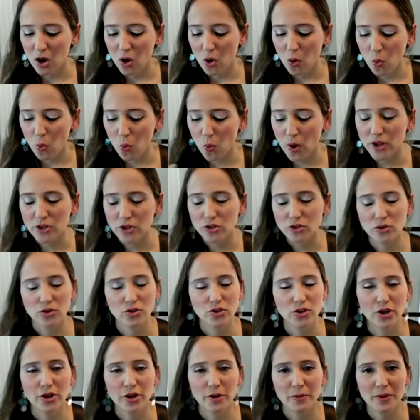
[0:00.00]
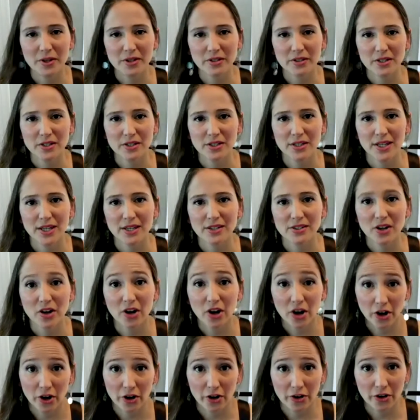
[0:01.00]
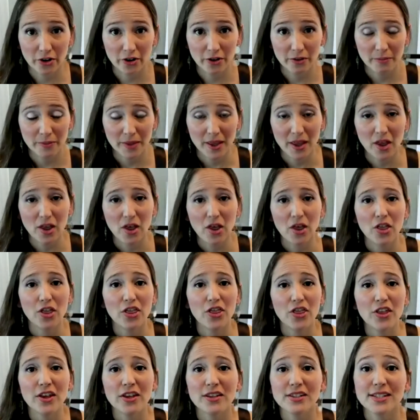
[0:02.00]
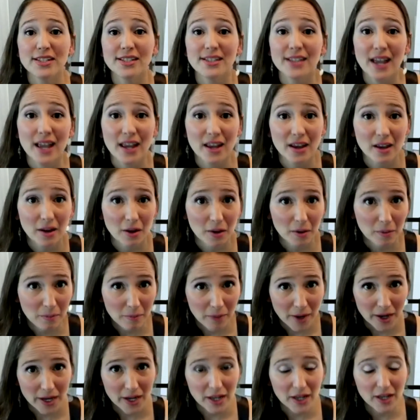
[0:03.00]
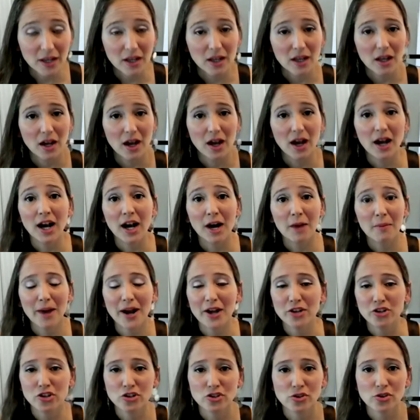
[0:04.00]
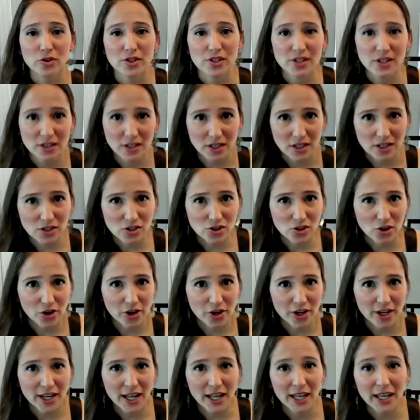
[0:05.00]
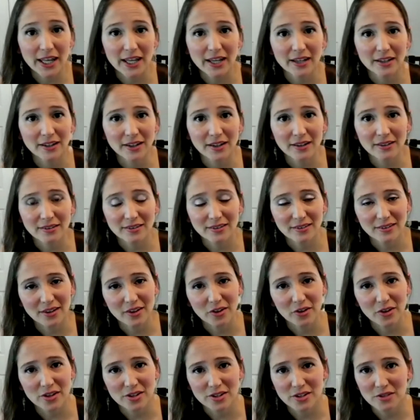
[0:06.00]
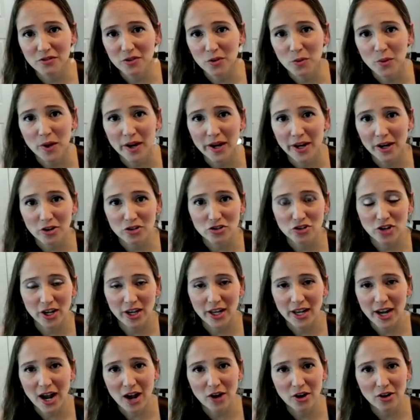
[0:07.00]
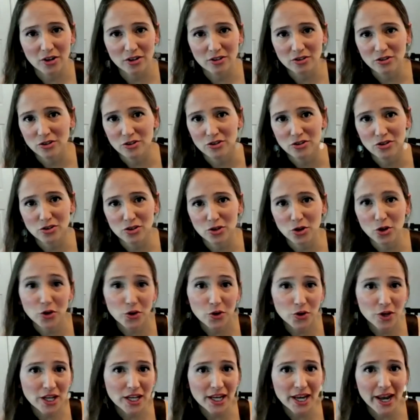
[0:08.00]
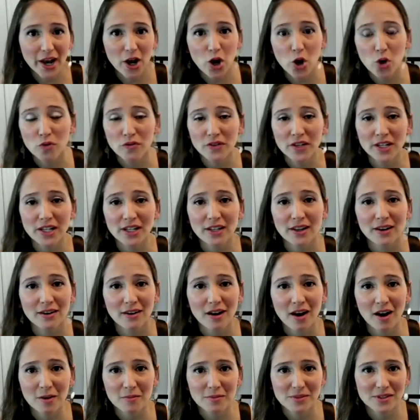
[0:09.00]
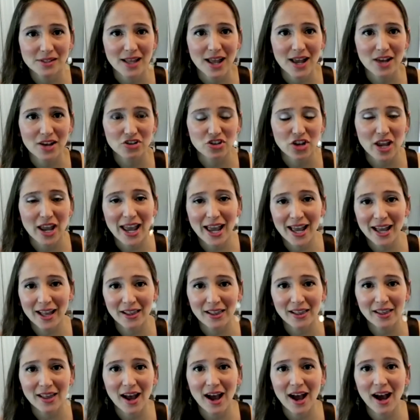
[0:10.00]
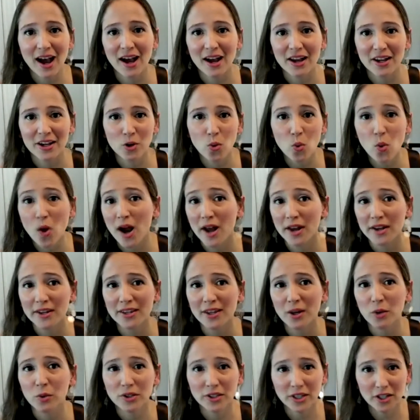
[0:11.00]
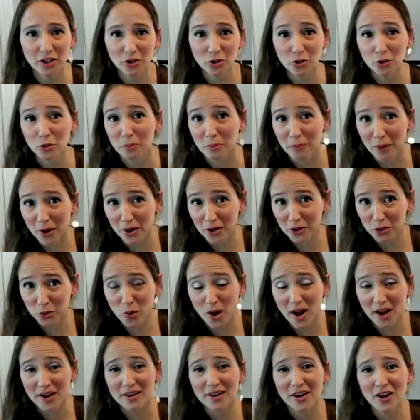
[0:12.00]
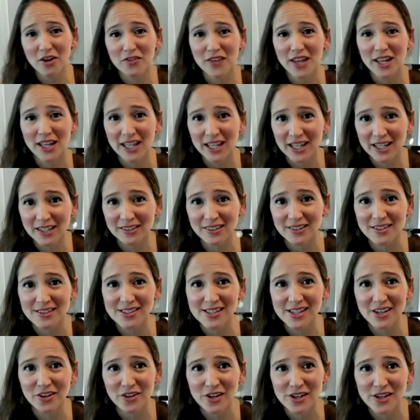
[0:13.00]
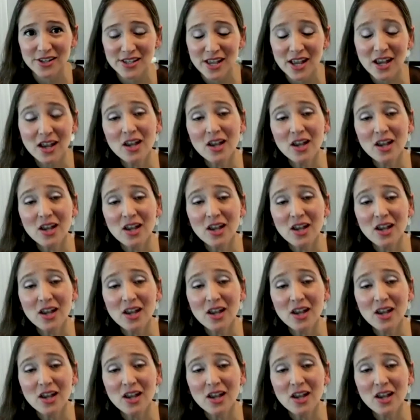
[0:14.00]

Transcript: when you start a business, things are hard. Things take money. I just recently started a LinkedIn series. If you want to go check it out, you just go to inacoveney.com/li1. That will take you to part 1 of that LinkedIn series,